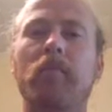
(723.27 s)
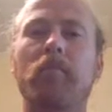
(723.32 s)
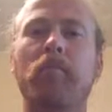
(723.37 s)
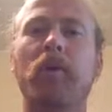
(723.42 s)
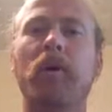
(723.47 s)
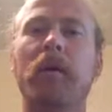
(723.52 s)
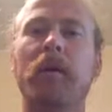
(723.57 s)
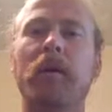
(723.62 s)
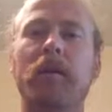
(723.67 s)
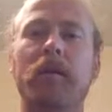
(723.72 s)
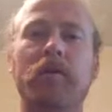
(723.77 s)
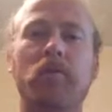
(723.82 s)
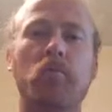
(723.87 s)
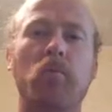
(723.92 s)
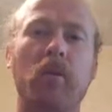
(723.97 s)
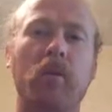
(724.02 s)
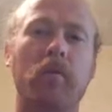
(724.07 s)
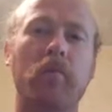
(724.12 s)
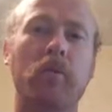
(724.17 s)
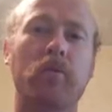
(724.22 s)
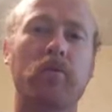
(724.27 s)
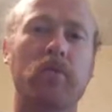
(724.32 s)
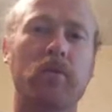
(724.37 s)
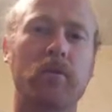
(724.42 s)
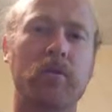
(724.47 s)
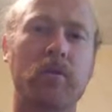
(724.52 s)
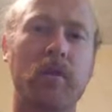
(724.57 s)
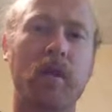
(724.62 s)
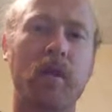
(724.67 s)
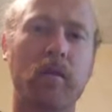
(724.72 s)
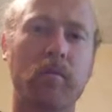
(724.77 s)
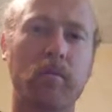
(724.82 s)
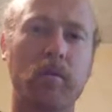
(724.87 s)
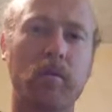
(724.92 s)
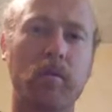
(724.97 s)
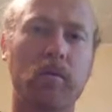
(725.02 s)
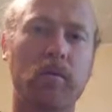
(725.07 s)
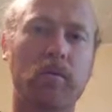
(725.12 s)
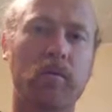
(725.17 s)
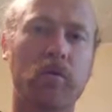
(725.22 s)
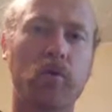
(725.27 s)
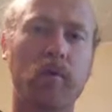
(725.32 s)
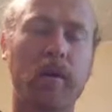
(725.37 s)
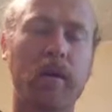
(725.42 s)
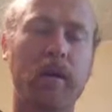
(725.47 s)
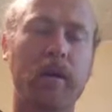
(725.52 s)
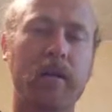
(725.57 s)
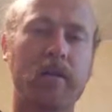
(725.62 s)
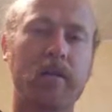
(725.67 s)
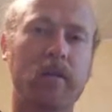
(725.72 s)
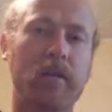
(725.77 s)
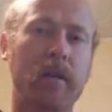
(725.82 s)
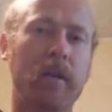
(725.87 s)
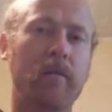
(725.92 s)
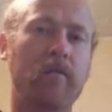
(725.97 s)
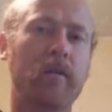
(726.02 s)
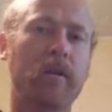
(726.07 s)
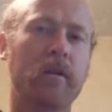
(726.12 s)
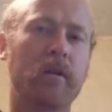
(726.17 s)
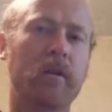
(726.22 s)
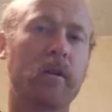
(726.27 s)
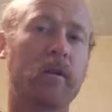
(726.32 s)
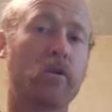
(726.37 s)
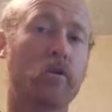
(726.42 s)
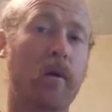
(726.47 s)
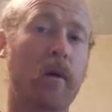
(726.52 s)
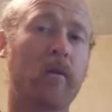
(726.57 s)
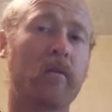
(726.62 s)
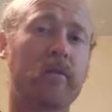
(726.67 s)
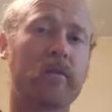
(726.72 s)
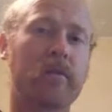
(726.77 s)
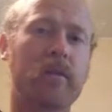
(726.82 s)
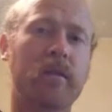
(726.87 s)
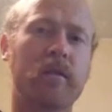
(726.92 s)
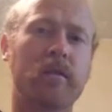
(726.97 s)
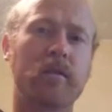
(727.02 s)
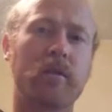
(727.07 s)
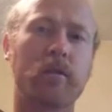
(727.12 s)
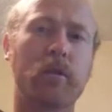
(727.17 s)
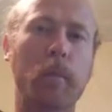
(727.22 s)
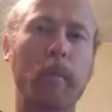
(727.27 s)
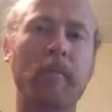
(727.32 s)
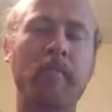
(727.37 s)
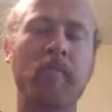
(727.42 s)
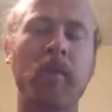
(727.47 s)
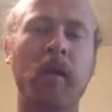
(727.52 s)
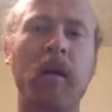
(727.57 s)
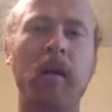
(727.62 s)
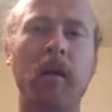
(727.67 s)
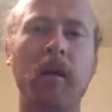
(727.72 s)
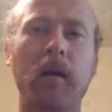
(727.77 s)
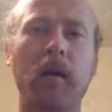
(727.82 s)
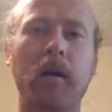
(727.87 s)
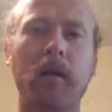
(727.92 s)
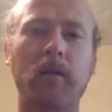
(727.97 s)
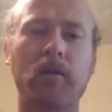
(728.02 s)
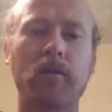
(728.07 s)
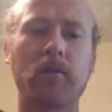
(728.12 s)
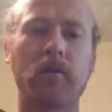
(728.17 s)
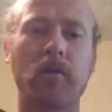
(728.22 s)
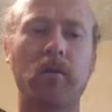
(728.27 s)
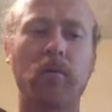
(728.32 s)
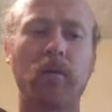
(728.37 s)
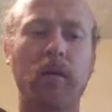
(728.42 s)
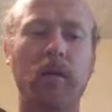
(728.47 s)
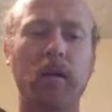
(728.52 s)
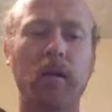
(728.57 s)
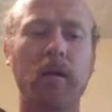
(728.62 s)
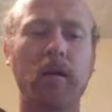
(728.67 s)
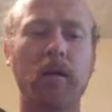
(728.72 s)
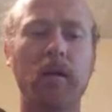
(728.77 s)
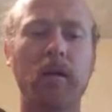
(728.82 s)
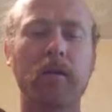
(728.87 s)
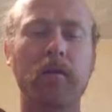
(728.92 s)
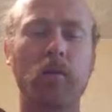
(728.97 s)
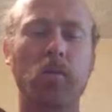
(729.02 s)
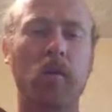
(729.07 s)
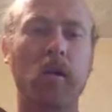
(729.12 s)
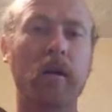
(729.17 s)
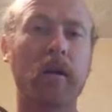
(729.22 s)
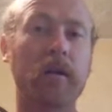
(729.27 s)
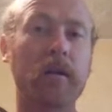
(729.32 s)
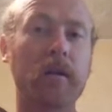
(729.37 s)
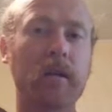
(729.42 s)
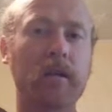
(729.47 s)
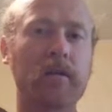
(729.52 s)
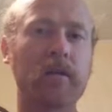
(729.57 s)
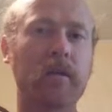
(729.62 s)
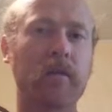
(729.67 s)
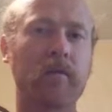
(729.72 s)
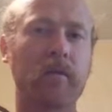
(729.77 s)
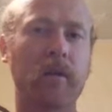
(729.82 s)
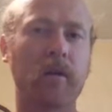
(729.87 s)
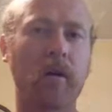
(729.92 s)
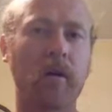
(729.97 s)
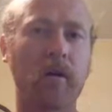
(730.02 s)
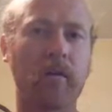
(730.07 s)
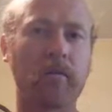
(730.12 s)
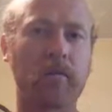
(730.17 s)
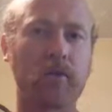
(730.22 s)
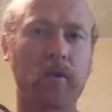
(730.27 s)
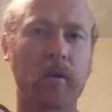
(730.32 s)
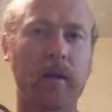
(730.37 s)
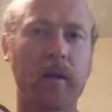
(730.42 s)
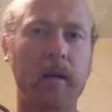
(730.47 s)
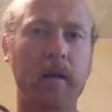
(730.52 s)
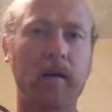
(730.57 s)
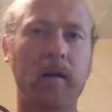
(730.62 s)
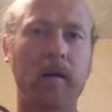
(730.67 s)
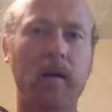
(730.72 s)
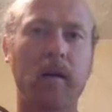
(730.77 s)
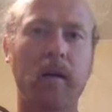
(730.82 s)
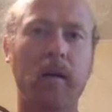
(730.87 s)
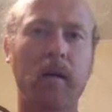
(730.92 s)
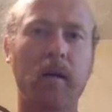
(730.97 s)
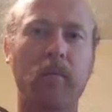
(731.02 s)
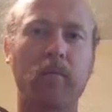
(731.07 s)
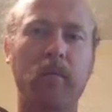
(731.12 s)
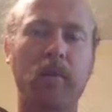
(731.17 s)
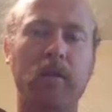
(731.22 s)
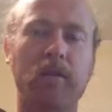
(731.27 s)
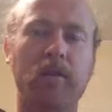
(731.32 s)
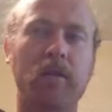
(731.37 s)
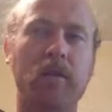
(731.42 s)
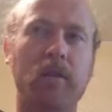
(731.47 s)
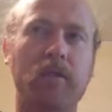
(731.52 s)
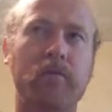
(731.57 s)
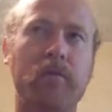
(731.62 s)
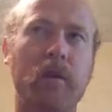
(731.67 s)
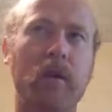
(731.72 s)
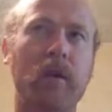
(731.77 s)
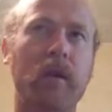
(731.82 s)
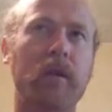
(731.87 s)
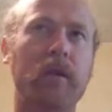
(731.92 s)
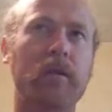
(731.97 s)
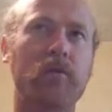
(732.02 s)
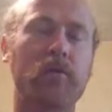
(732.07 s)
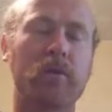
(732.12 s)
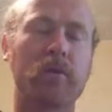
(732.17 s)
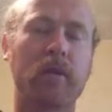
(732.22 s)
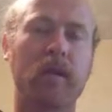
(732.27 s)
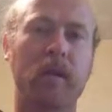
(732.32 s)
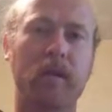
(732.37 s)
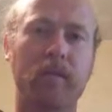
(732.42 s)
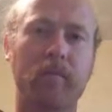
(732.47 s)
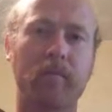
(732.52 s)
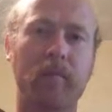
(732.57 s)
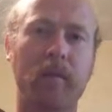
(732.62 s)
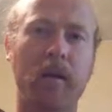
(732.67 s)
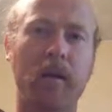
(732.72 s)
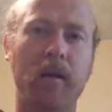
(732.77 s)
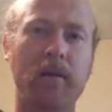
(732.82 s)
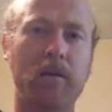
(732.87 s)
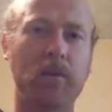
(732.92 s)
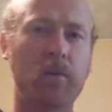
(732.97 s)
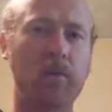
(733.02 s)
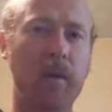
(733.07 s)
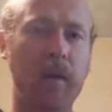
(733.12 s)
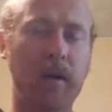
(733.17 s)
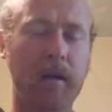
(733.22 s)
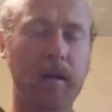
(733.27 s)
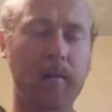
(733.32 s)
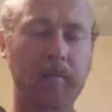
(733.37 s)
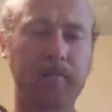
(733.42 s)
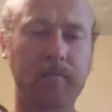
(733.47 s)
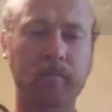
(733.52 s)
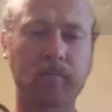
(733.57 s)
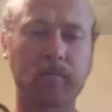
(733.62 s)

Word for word: but it is one of the most sustainable trees, even in the drought season. And so the, the ruggedness of the olive tree um, is, is very interesting and it's unique.